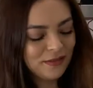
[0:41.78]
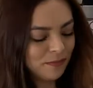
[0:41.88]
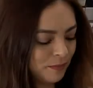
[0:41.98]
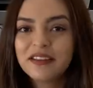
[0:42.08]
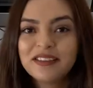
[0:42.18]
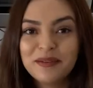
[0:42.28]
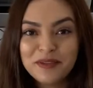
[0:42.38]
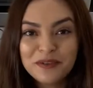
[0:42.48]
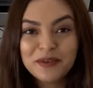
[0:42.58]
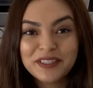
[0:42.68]
Some of
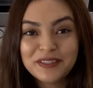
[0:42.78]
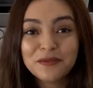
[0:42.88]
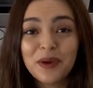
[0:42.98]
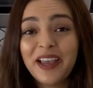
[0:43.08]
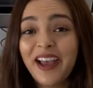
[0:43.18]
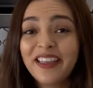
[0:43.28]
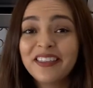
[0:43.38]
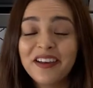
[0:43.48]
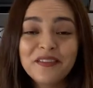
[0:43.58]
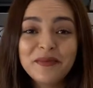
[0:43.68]
the reasons why I
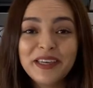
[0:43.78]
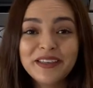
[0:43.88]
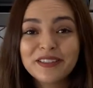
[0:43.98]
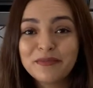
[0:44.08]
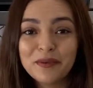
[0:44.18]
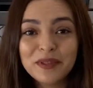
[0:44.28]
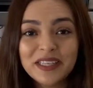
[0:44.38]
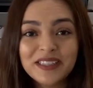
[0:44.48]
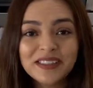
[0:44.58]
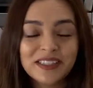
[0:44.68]
love making
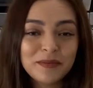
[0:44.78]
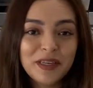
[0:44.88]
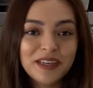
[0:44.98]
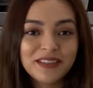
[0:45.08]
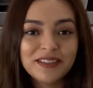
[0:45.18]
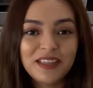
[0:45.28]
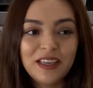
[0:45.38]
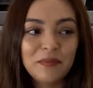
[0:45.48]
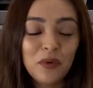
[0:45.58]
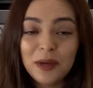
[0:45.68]
smoothies is because
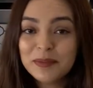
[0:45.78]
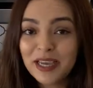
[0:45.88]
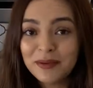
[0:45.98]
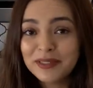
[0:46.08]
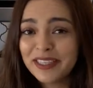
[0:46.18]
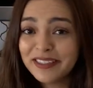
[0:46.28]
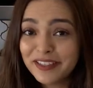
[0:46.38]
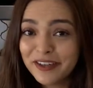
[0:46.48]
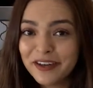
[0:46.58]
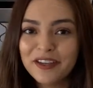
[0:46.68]
the prep time's
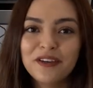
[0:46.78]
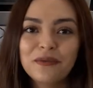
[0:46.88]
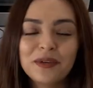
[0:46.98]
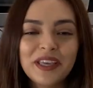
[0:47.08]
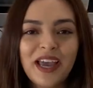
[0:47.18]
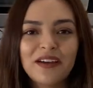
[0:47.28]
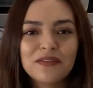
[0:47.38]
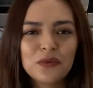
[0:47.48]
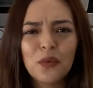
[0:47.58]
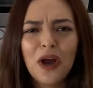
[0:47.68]
easier. You don't really have
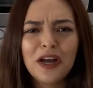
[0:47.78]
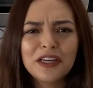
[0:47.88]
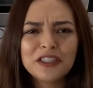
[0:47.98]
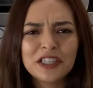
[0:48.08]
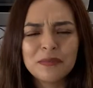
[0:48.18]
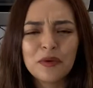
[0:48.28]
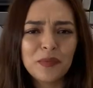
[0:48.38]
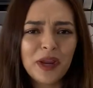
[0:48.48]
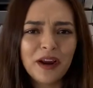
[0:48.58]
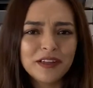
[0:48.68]
to wash and
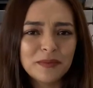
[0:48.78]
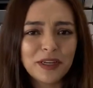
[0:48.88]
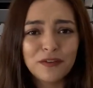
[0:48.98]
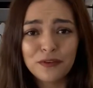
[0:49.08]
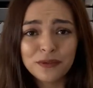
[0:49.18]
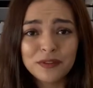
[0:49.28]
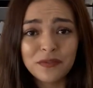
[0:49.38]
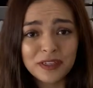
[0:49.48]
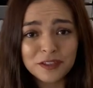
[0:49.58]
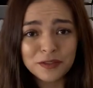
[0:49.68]
prepare as many fruits and
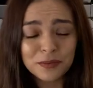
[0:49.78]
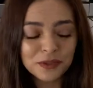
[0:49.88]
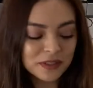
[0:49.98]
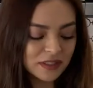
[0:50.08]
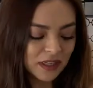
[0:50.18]
vegetables.